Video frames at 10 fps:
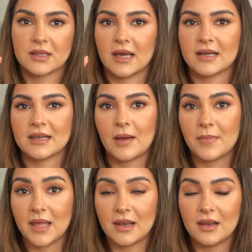Like La
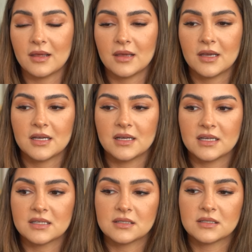Belle
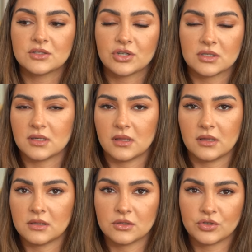is just a
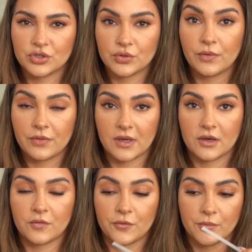little too
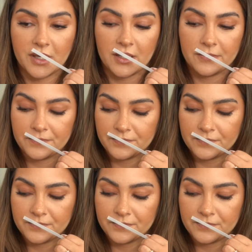thick for me.